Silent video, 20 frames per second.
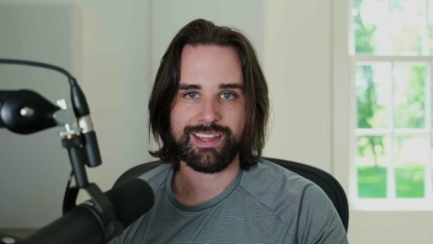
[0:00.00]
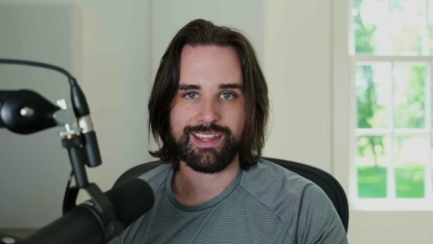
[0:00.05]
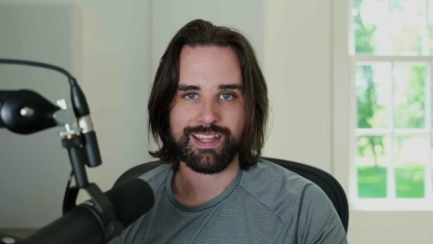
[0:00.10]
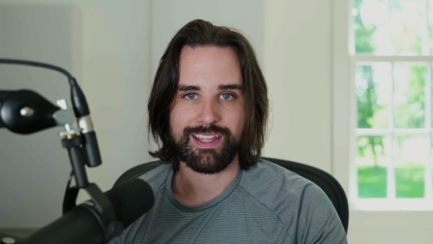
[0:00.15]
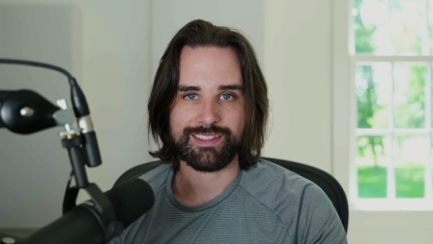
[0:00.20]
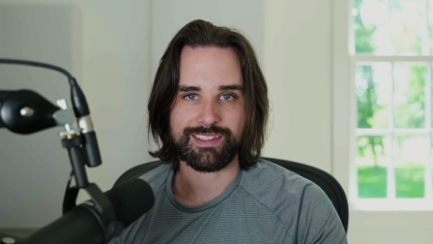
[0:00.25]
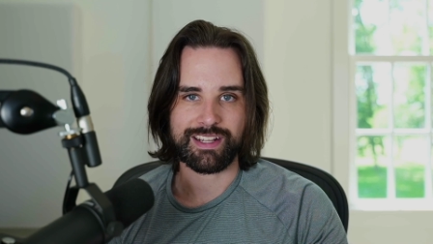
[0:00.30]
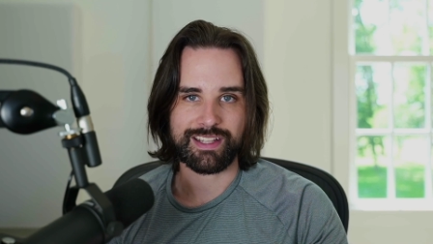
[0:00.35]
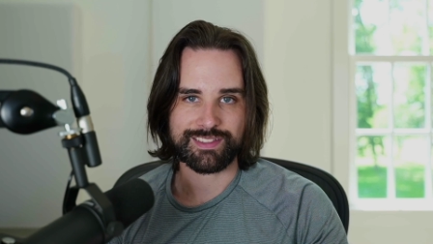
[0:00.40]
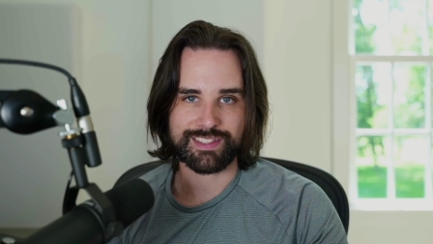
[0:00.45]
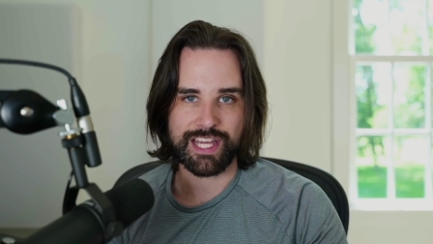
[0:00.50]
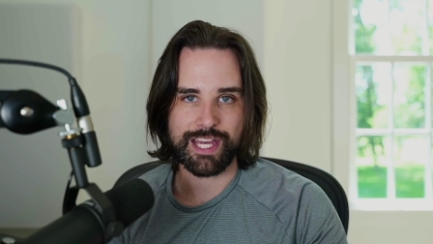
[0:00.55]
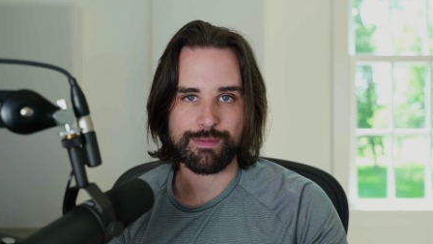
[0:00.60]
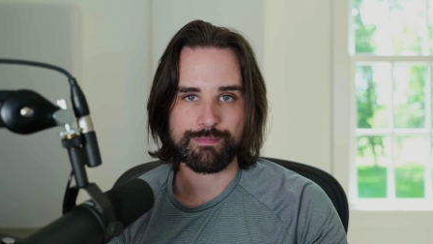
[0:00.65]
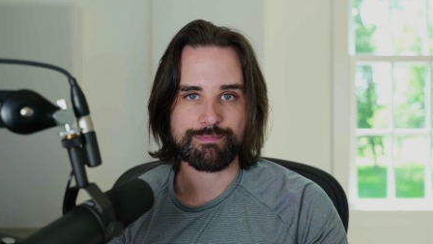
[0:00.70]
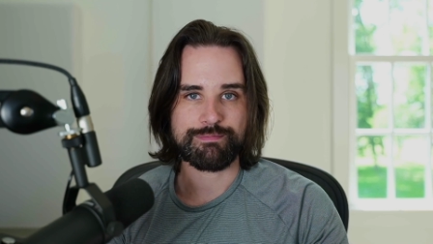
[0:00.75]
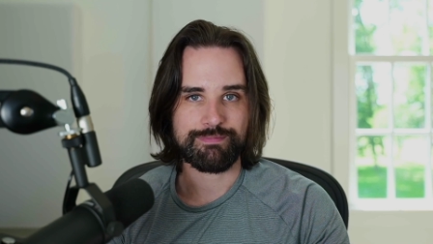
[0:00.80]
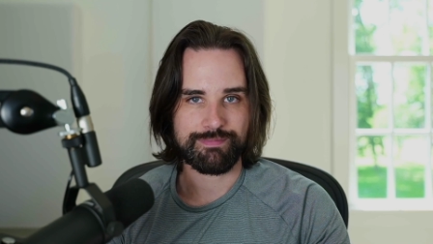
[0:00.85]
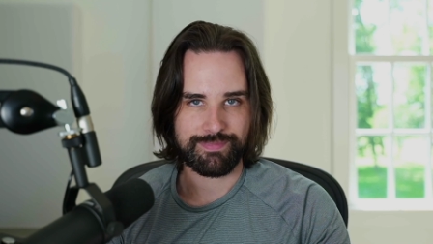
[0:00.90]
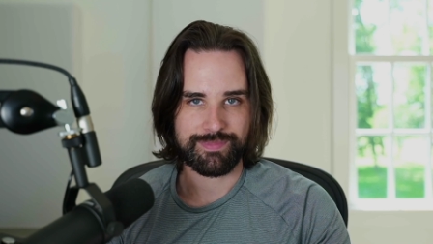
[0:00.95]
Until next
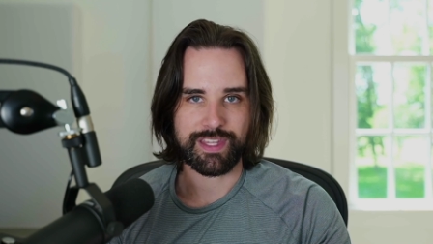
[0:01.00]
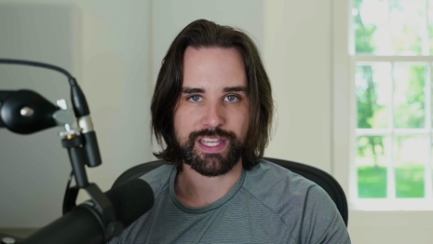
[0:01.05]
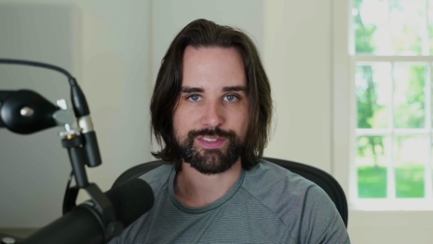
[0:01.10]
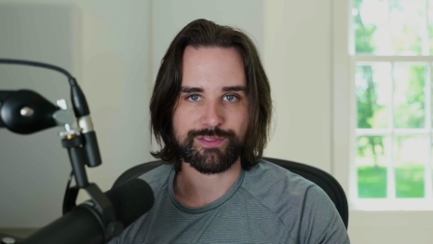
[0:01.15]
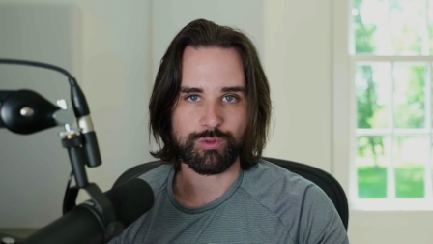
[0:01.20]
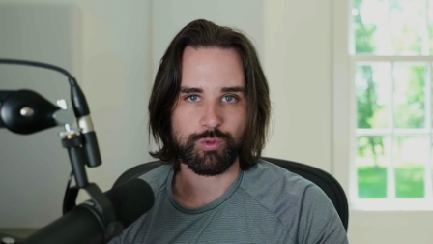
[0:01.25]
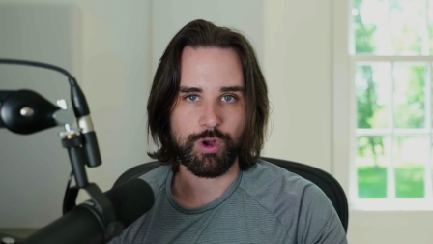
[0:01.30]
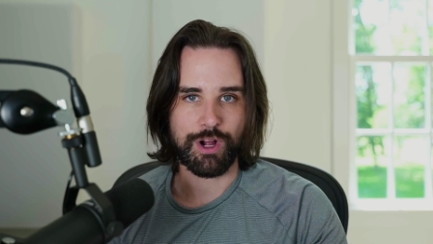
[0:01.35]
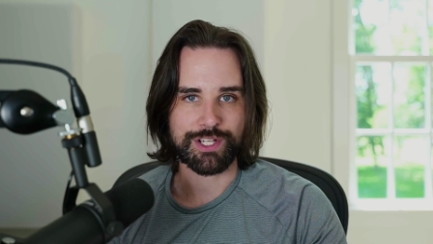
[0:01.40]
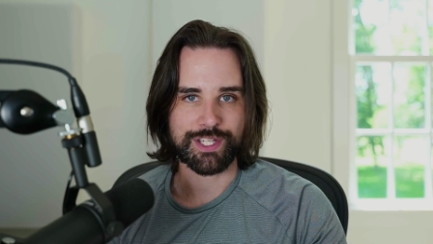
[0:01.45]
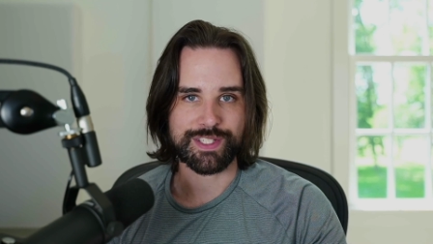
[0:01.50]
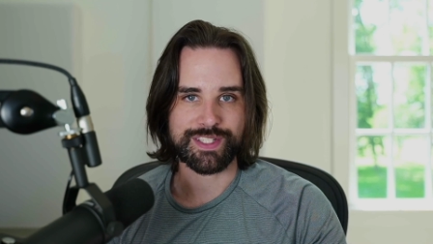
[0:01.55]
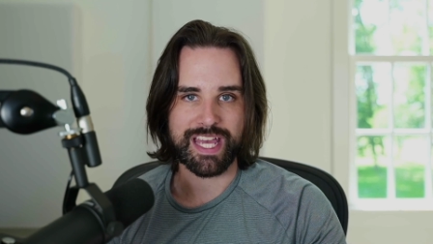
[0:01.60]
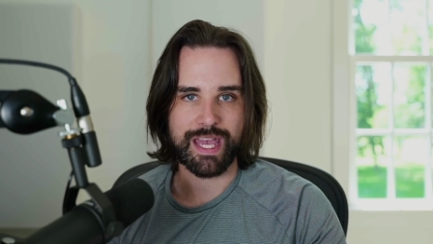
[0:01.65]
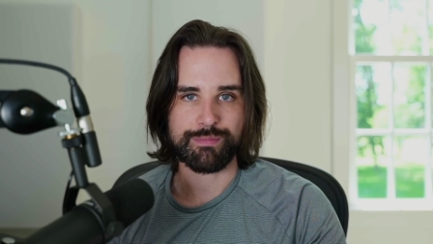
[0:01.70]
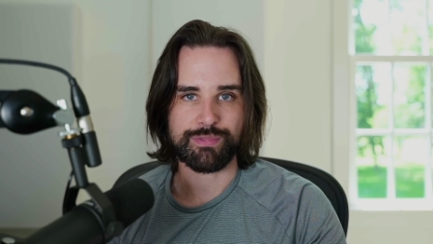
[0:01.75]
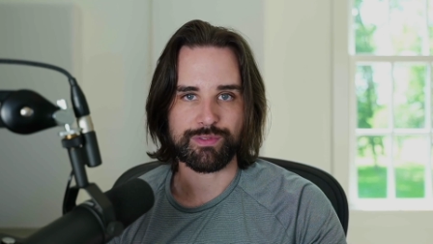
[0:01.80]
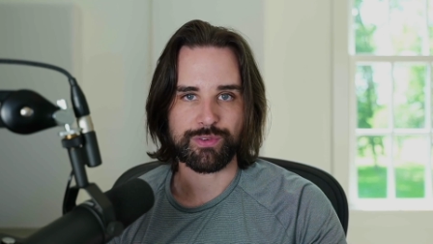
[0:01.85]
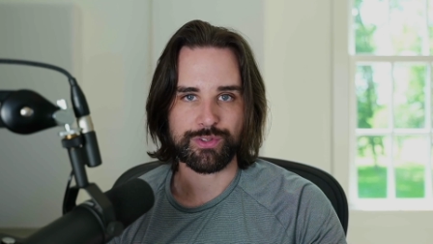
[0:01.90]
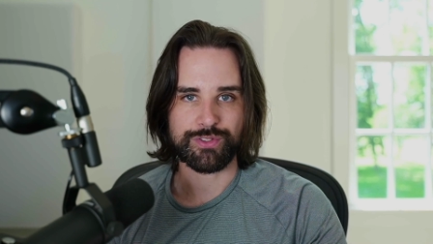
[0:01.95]
time, thanks for watching
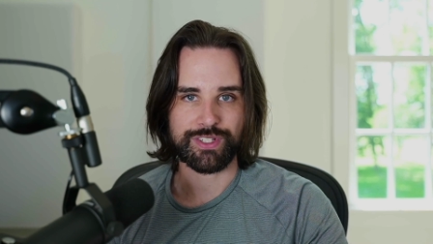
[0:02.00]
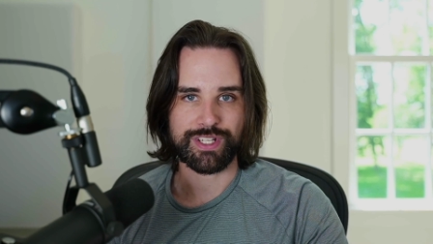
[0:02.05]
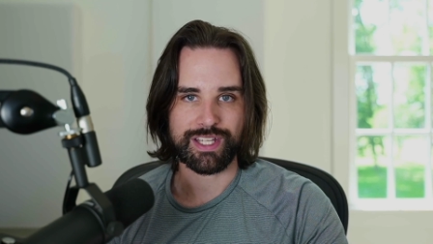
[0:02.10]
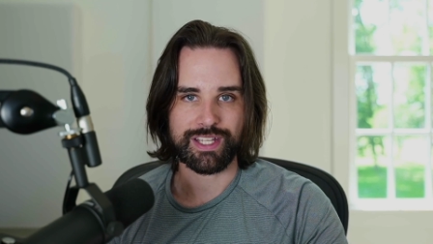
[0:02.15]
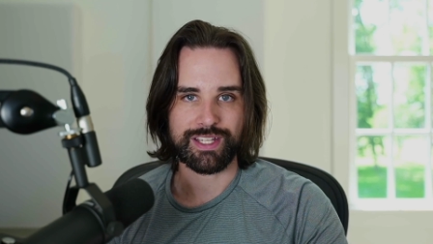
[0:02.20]
Dapp University.